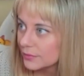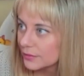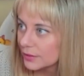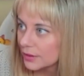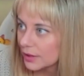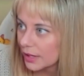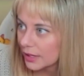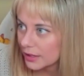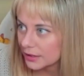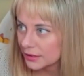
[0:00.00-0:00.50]

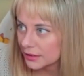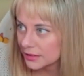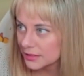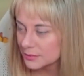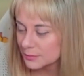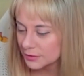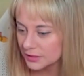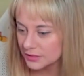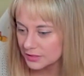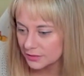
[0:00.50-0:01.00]
hang on, let's put
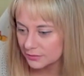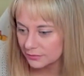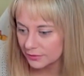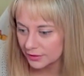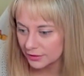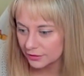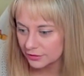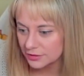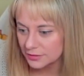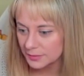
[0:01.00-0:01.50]
this on
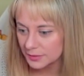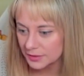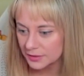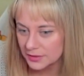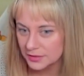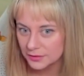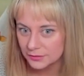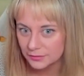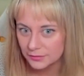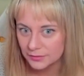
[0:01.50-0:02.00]
regular speed
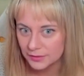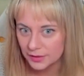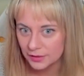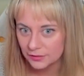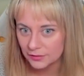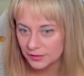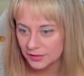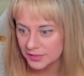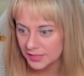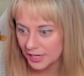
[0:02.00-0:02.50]
so they don't
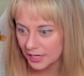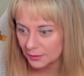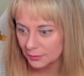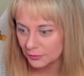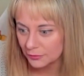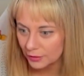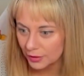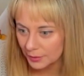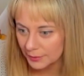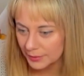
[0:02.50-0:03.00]
attack
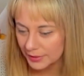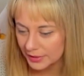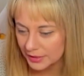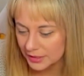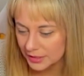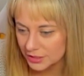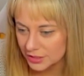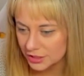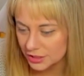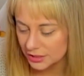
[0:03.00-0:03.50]
before I'm paying
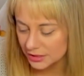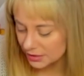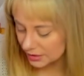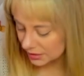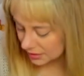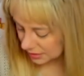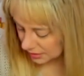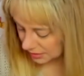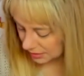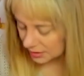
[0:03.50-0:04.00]
attention.
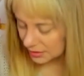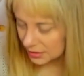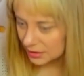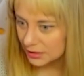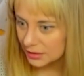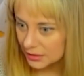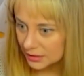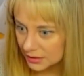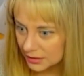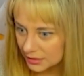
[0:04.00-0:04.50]

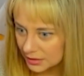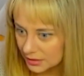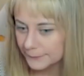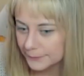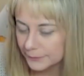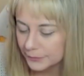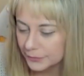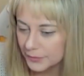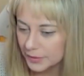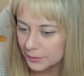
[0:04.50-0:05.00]

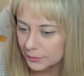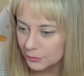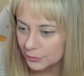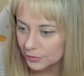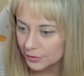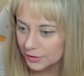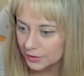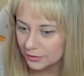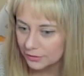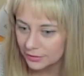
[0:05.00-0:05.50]
We're
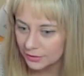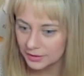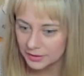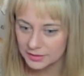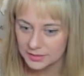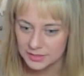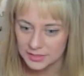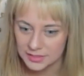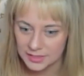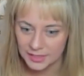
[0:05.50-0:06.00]
gonna create
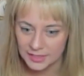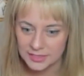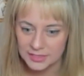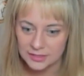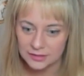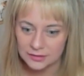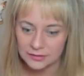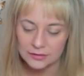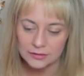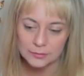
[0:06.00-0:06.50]
this nice
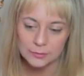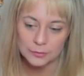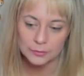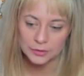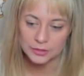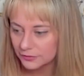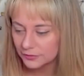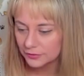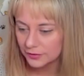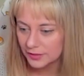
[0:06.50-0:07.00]
little
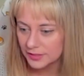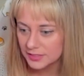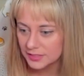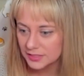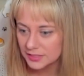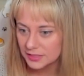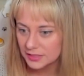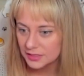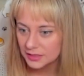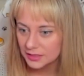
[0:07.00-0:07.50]
porch fence.